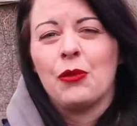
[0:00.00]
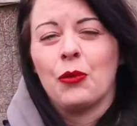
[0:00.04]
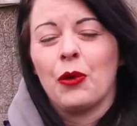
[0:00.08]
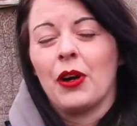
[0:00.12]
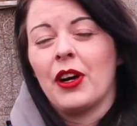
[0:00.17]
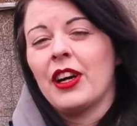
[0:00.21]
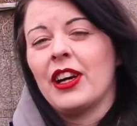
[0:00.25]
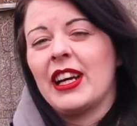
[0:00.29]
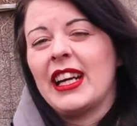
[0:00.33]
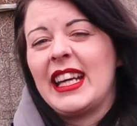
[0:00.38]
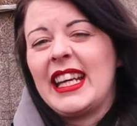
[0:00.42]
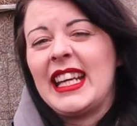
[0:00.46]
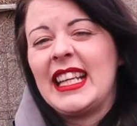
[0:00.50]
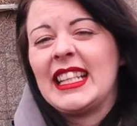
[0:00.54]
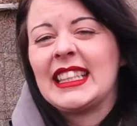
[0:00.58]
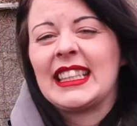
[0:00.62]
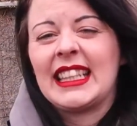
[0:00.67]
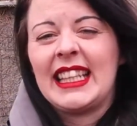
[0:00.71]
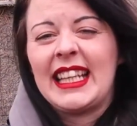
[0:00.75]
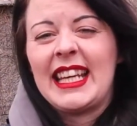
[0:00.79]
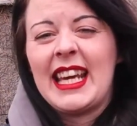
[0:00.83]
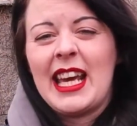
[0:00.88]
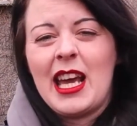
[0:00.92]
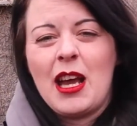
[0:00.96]
were
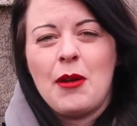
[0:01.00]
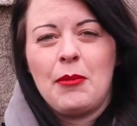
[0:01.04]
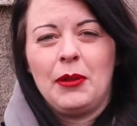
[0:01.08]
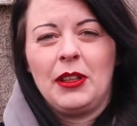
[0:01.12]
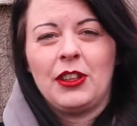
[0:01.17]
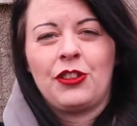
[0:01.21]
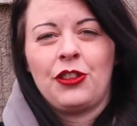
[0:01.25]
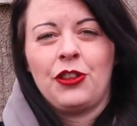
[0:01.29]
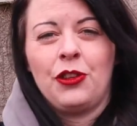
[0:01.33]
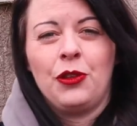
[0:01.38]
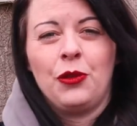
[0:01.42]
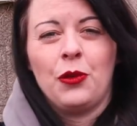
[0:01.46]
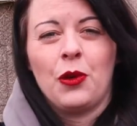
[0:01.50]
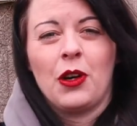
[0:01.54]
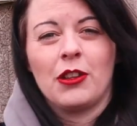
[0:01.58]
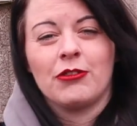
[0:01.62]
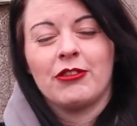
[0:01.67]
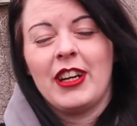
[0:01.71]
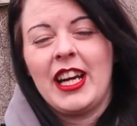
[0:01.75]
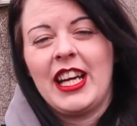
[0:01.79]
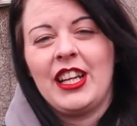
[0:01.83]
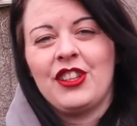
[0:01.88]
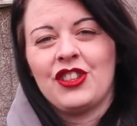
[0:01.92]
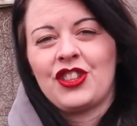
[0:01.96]
easily able to
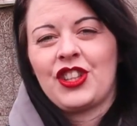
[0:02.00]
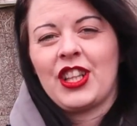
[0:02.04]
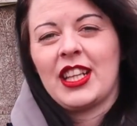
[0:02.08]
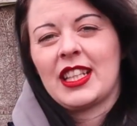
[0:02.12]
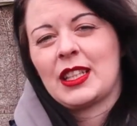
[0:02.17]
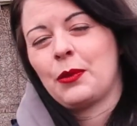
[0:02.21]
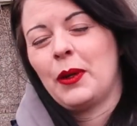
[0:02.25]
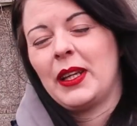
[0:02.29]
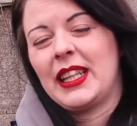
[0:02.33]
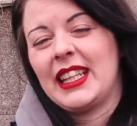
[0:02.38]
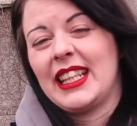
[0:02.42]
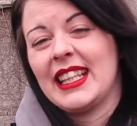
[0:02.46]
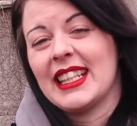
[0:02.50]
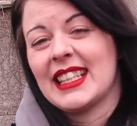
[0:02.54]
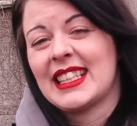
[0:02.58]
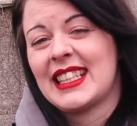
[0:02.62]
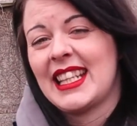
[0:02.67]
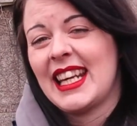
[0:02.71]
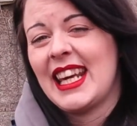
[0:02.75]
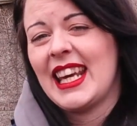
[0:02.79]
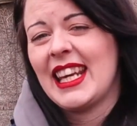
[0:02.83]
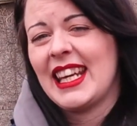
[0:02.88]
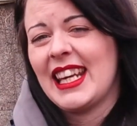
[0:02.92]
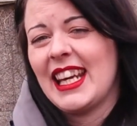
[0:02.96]
arrange this with the
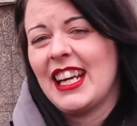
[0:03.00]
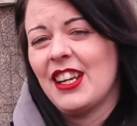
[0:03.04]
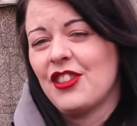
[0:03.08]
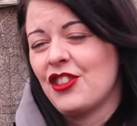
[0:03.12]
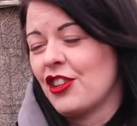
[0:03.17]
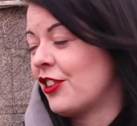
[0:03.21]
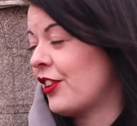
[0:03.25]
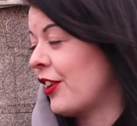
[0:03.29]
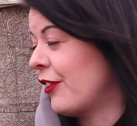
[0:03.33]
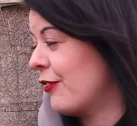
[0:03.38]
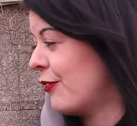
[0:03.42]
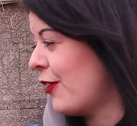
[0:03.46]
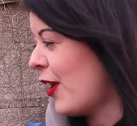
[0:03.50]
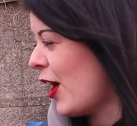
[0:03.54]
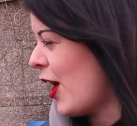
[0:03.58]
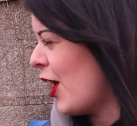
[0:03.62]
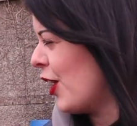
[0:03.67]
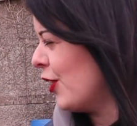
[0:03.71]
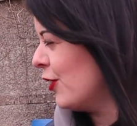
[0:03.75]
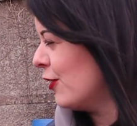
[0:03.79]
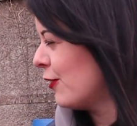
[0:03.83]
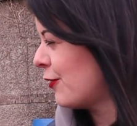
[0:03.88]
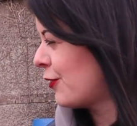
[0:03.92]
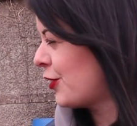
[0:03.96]
estate agent
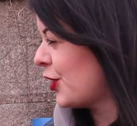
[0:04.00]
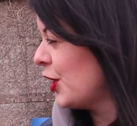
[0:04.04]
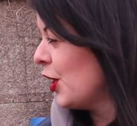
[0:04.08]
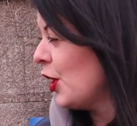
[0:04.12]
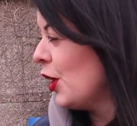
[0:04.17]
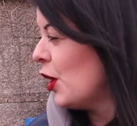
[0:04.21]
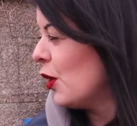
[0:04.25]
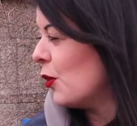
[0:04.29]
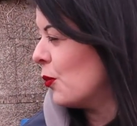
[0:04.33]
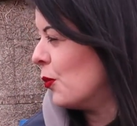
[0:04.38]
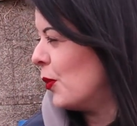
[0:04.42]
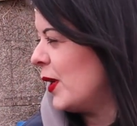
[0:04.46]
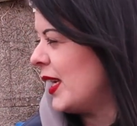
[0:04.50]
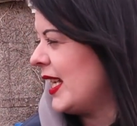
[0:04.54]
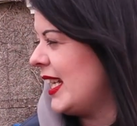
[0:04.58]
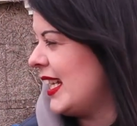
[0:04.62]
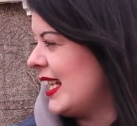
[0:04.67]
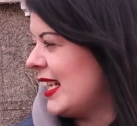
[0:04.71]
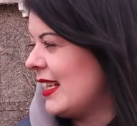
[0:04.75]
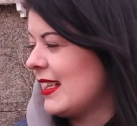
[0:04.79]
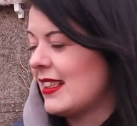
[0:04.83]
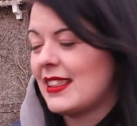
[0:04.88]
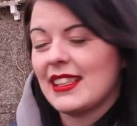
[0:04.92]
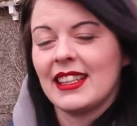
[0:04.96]
involved,
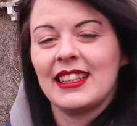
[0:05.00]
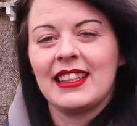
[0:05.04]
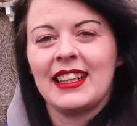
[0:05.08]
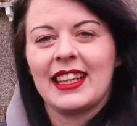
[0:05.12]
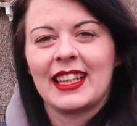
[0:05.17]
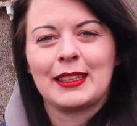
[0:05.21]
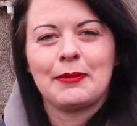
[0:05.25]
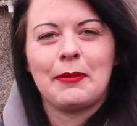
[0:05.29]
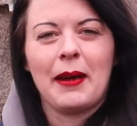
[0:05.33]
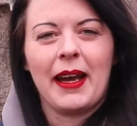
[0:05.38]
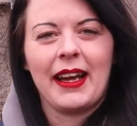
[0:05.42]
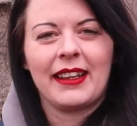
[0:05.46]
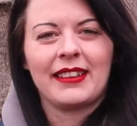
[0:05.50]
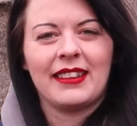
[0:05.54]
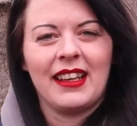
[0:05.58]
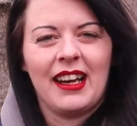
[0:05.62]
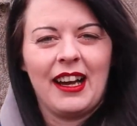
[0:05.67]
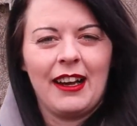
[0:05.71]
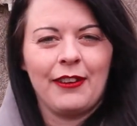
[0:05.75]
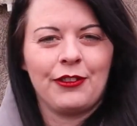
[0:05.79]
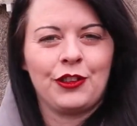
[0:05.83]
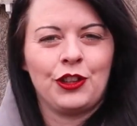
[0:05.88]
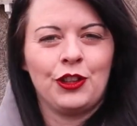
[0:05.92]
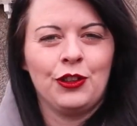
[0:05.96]
we didn't expect to
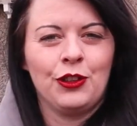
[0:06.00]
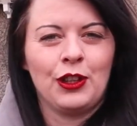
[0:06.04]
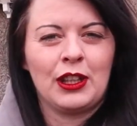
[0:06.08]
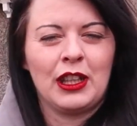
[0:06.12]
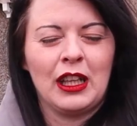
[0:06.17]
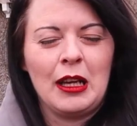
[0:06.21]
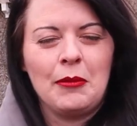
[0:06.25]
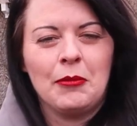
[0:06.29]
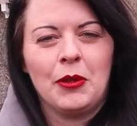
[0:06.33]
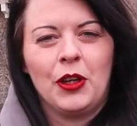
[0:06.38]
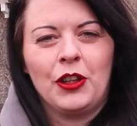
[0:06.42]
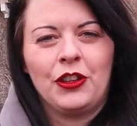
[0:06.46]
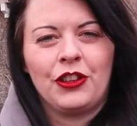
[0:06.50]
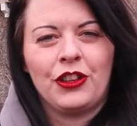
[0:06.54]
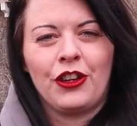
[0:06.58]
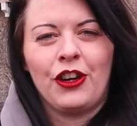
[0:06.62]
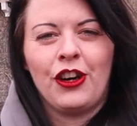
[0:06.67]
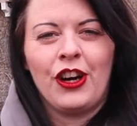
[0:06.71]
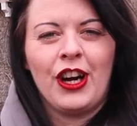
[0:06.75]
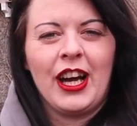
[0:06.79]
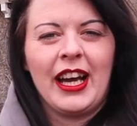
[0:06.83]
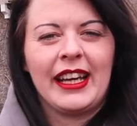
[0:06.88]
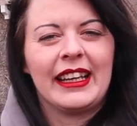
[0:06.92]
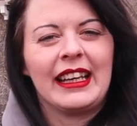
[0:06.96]
have to climb
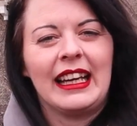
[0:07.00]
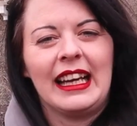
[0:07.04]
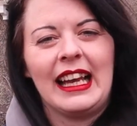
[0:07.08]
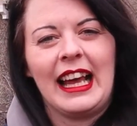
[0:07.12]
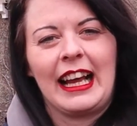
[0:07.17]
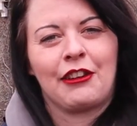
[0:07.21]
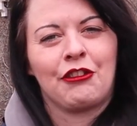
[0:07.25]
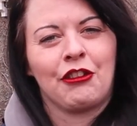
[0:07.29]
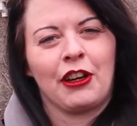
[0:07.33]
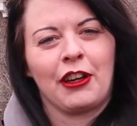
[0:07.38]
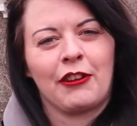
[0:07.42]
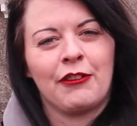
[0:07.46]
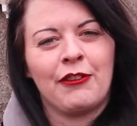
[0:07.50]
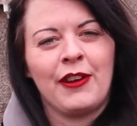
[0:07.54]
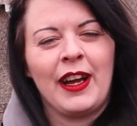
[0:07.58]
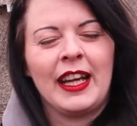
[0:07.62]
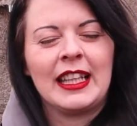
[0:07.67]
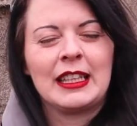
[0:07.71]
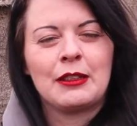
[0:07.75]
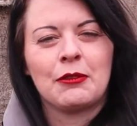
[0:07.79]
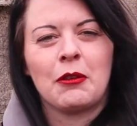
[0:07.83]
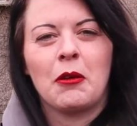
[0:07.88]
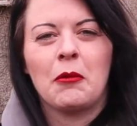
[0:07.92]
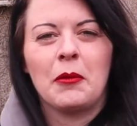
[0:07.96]
under an electric
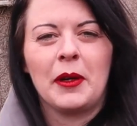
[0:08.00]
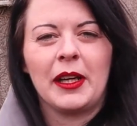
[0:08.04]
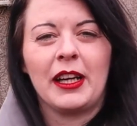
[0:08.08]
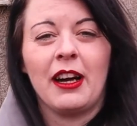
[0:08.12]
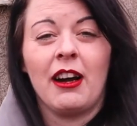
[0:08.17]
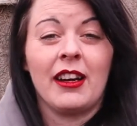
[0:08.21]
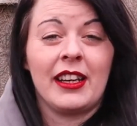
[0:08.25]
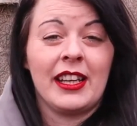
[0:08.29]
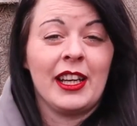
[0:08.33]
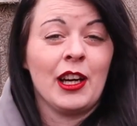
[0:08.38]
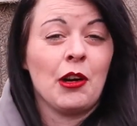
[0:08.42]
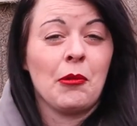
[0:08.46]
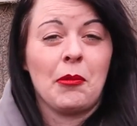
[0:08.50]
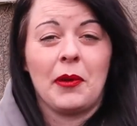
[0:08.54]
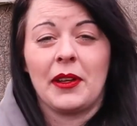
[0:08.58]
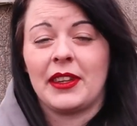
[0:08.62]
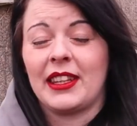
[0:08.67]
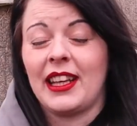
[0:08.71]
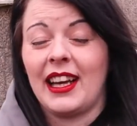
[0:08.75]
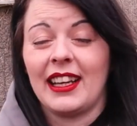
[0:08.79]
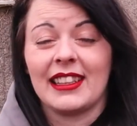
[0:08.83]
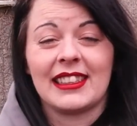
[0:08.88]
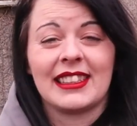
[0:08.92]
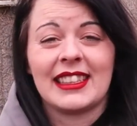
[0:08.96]
fence when we got here,
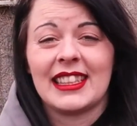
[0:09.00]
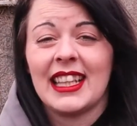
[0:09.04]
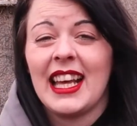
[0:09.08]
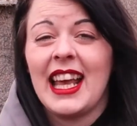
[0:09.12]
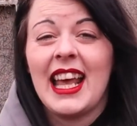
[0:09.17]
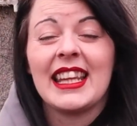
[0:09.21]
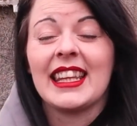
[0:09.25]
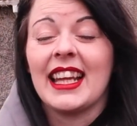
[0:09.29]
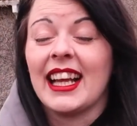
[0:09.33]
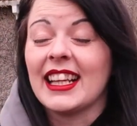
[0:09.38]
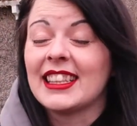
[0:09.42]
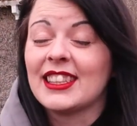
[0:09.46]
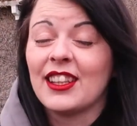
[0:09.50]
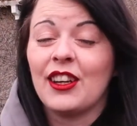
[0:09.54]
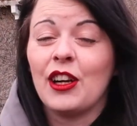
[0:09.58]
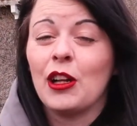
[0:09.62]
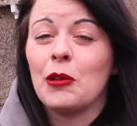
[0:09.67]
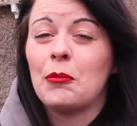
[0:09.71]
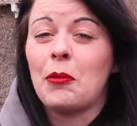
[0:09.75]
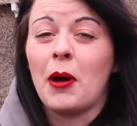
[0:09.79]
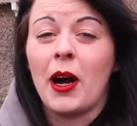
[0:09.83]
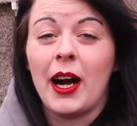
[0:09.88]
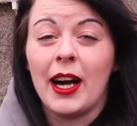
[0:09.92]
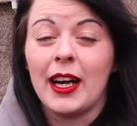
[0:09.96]
but that's that's
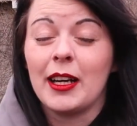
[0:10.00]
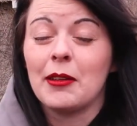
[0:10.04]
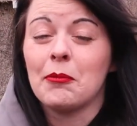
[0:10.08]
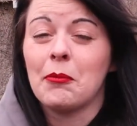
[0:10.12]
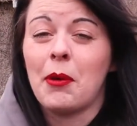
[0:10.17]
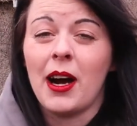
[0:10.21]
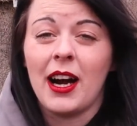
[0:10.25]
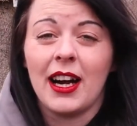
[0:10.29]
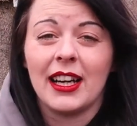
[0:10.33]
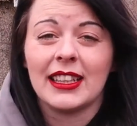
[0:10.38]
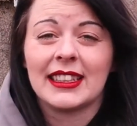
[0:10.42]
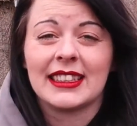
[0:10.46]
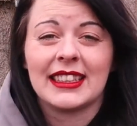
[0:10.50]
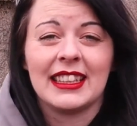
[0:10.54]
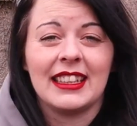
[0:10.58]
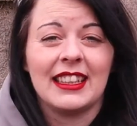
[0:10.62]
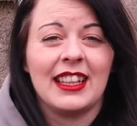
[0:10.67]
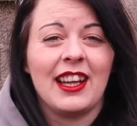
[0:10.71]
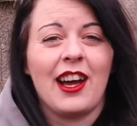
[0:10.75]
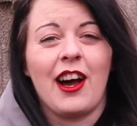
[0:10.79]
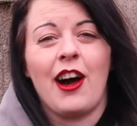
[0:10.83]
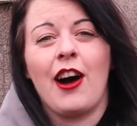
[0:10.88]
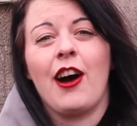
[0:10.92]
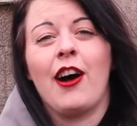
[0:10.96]
all part and
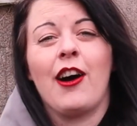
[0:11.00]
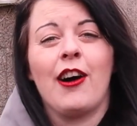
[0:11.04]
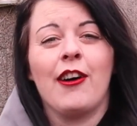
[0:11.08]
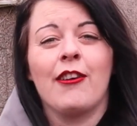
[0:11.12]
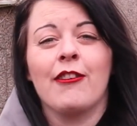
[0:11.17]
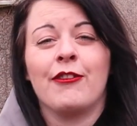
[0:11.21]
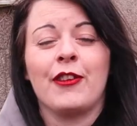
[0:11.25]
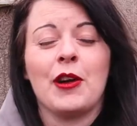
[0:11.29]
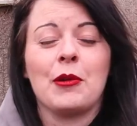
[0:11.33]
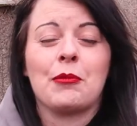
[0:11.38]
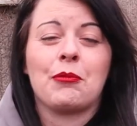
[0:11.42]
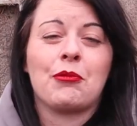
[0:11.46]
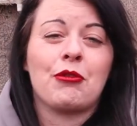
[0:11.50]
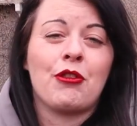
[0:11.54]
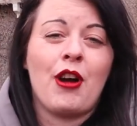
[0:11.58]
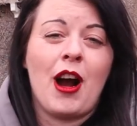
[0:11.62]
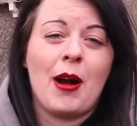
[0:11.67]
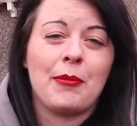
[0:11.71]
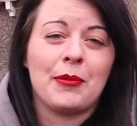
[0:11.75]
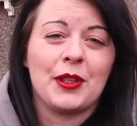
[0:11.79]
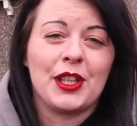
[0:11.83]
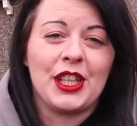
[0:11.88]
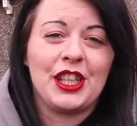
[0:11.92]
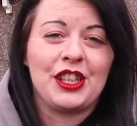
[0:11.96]
parcel of
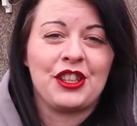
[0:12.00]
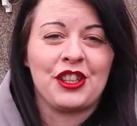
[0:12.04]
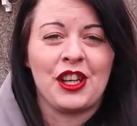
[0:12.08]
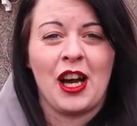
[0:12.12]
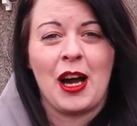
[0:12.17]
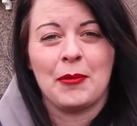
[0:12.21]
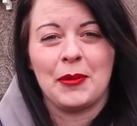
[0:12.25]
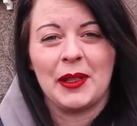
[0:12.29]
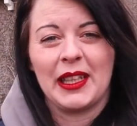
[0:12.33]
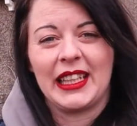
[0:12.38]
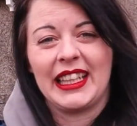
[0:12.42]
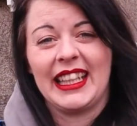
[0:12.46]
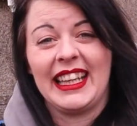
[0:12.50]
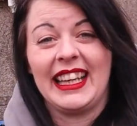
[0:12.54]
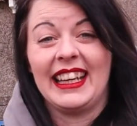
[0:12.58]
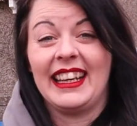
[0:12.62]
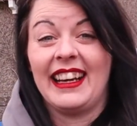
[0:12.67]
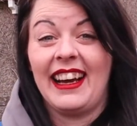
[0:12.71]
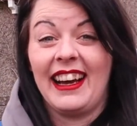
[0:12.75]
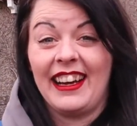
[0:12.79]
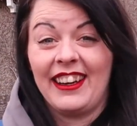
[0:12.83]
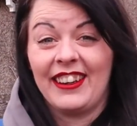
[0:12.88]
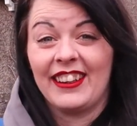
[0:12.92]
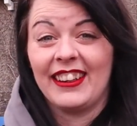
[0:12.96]
property shopping in
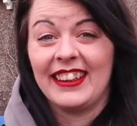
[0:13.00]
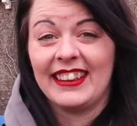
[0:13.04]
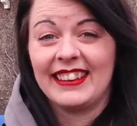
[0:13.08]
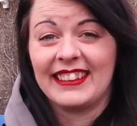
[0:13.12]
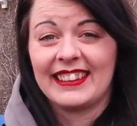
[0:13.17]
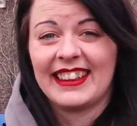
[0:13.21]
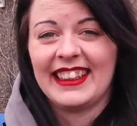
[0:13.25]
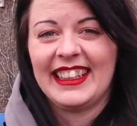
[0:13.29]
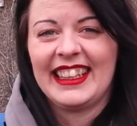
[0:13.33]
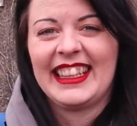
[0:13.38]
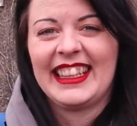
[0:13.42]
Ireland.